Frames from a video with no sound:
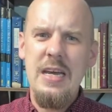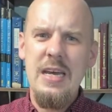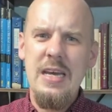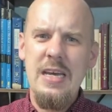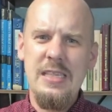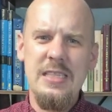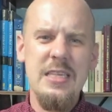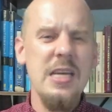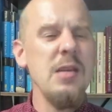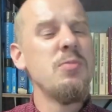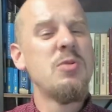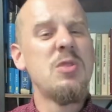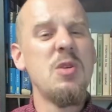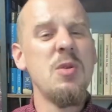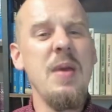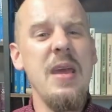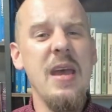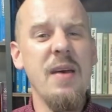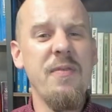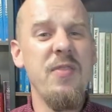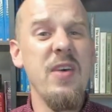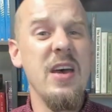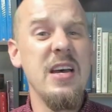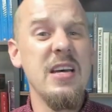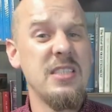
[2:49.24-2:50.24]
It seems to me
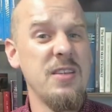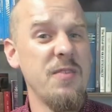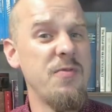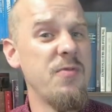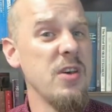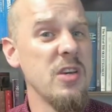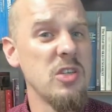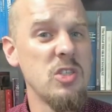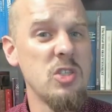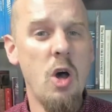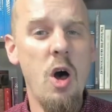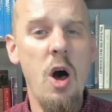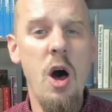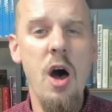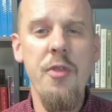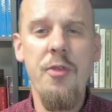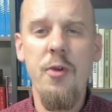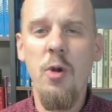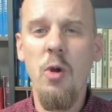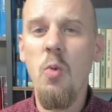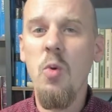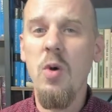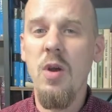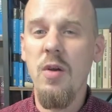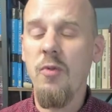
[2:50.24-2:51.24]
if, as if this
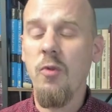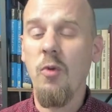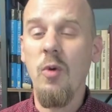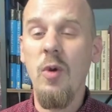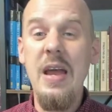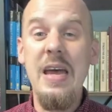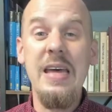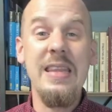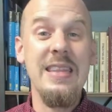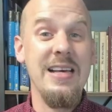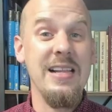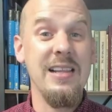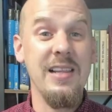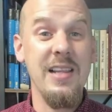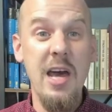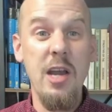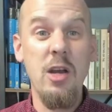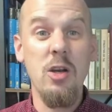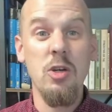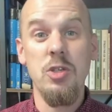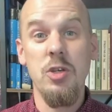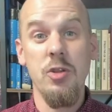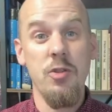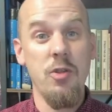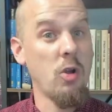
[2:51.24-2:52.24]
author would have written the
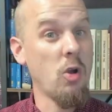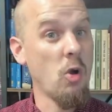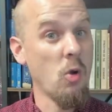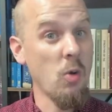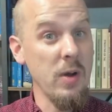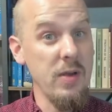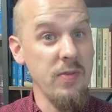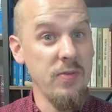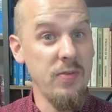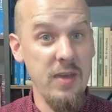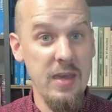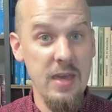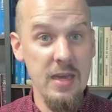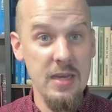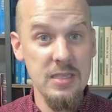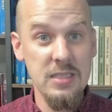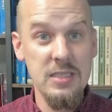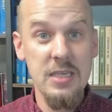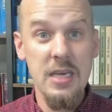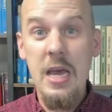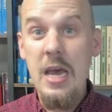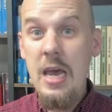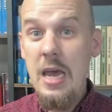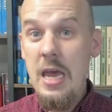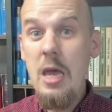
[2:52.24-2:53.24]
letter to the
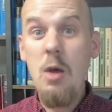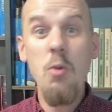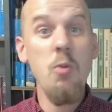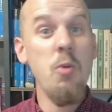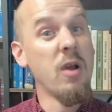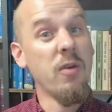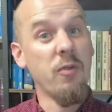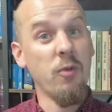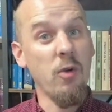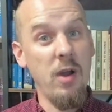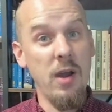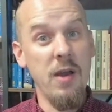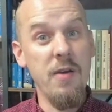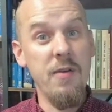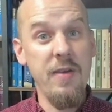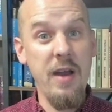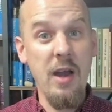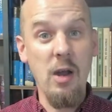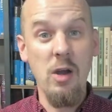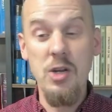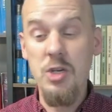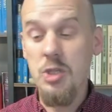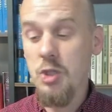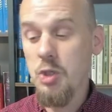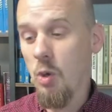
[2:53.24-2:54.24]
Corinthians, he would have written a
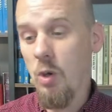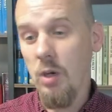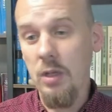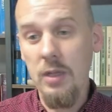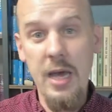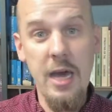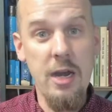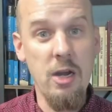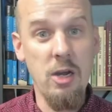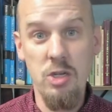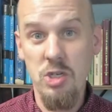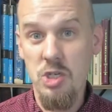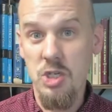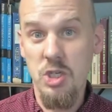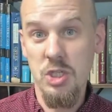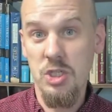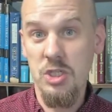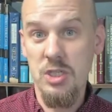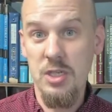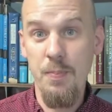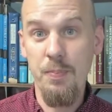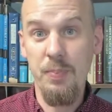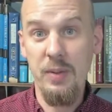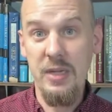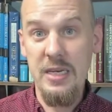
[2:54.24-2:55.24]
very short letter to
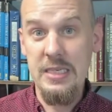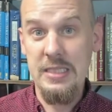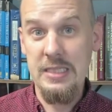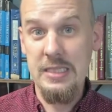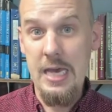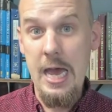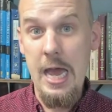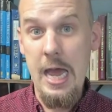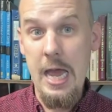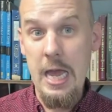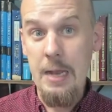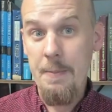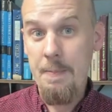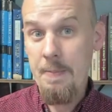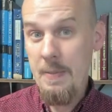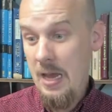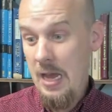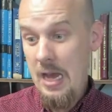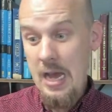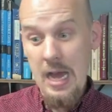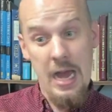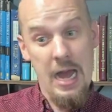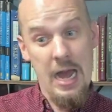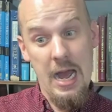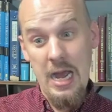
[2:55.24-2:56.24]
just simply say,
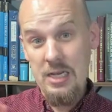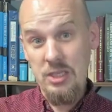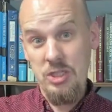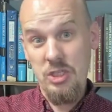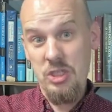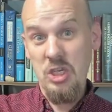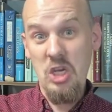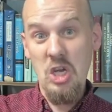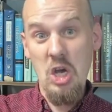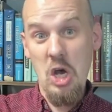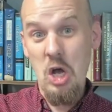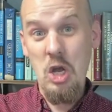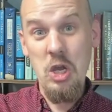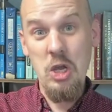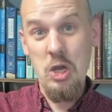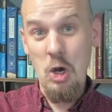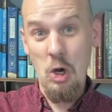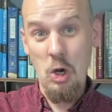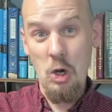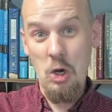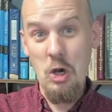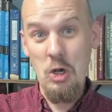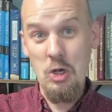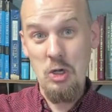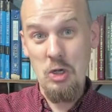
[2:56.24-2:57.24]
I see all
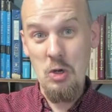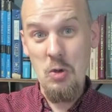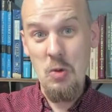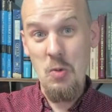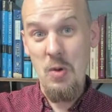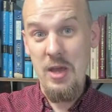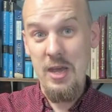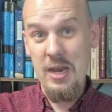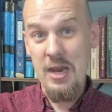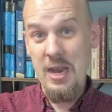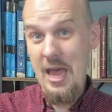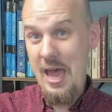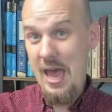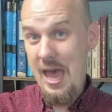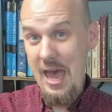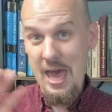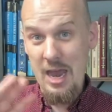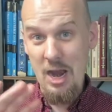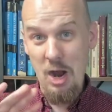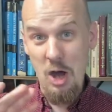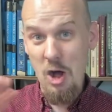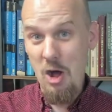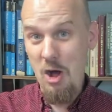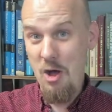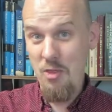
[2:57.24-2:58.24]
your good doing
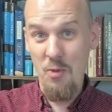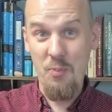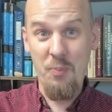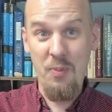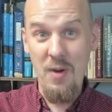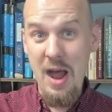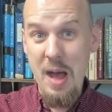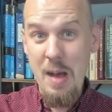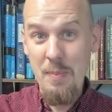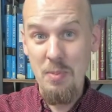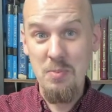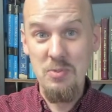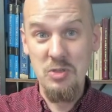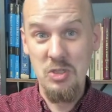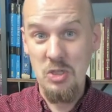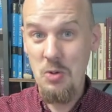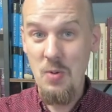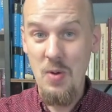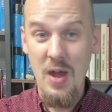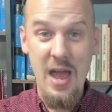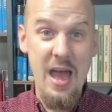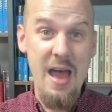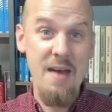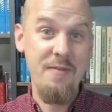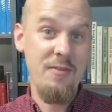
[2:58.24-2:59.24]
and all the problems
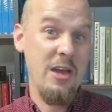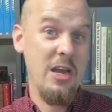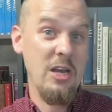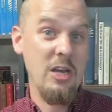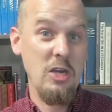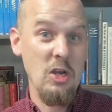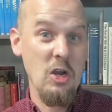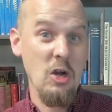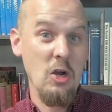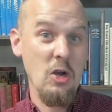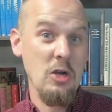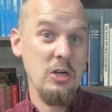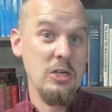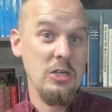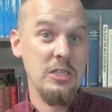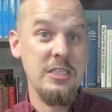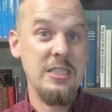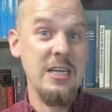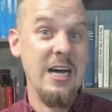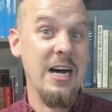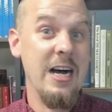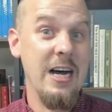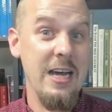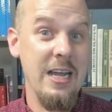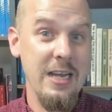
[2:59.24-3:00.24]
you have and you're
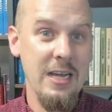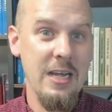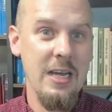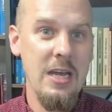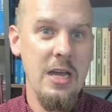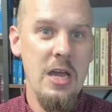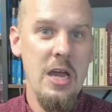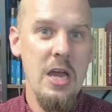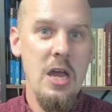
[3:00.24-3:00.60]
done.